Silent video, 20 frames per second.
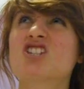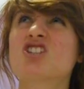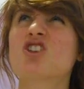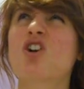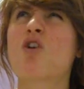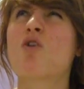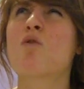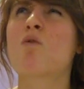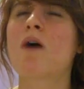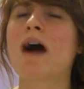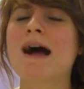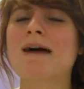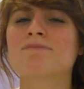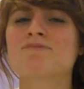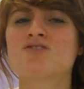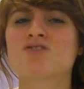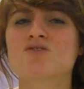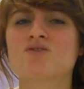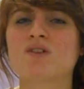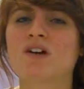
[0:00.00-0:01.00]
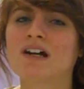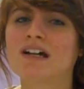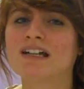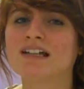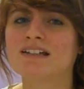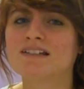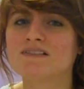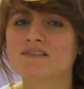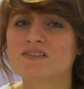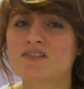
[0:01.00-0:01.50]
so I'm
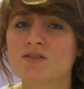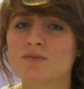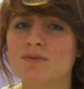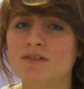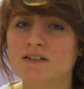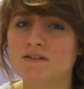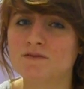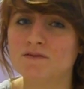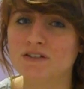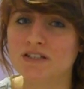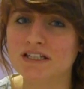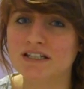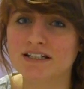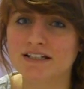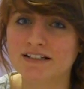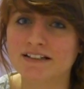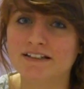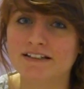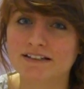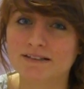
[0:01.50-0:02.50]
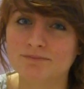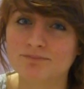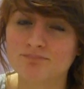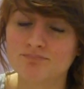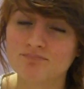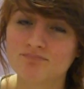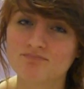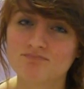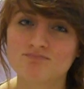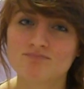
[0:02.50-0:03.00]
trying to be a vegan again.
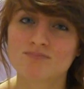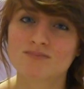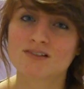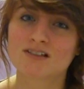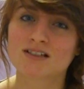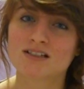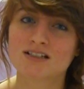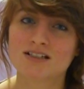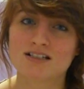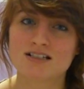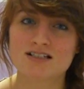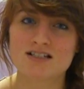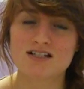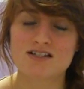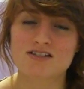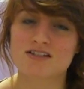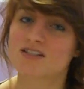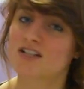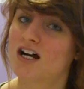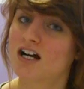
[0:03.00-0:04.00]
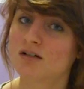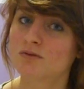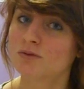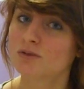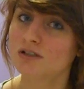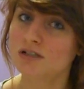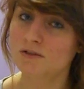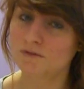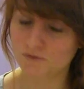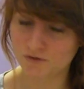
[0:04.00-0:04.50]
It's not
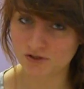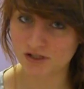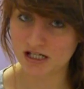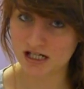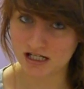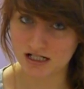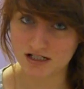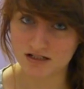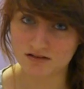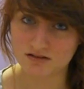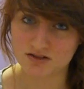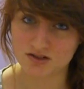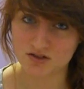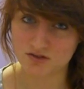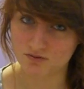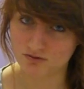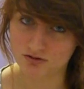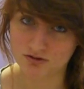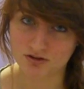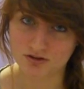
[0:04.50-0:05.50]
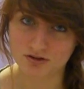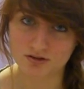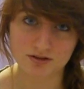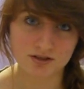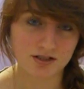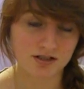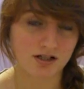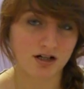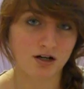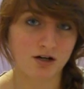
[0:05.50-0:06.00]
really for eating disorder,
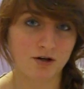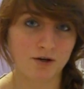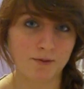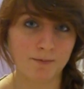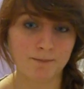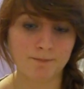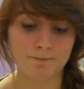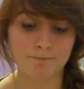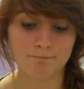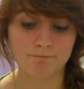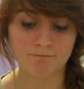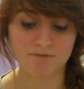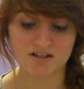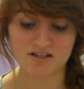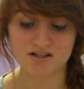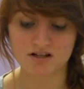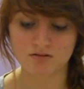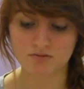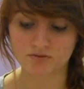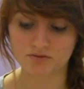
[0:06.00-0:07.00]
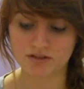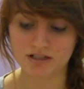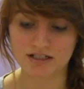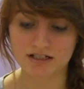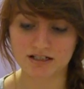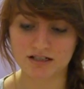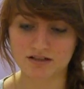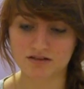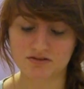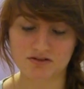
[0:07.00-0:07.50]
um, it's not really an
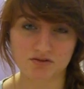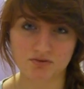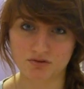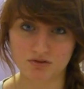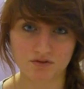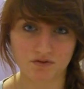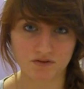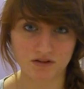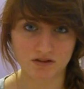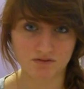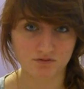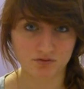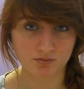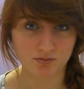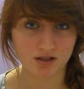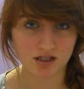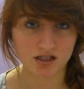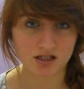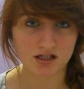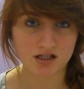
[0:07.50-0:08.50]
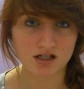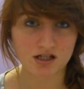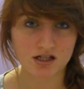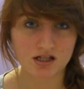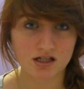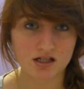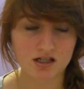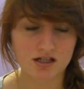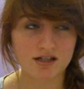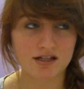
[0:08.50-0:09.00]
eating disorder thing for me.
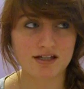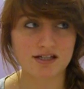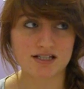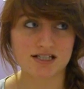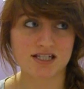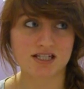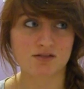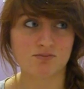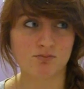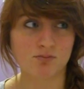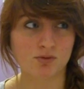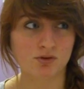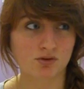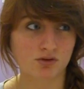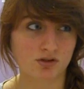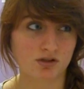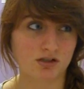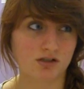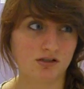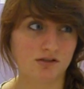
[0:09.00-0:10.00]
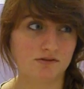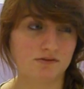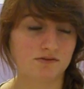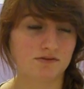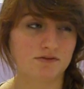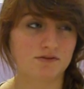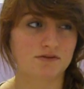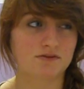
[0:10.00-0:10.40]
It's more of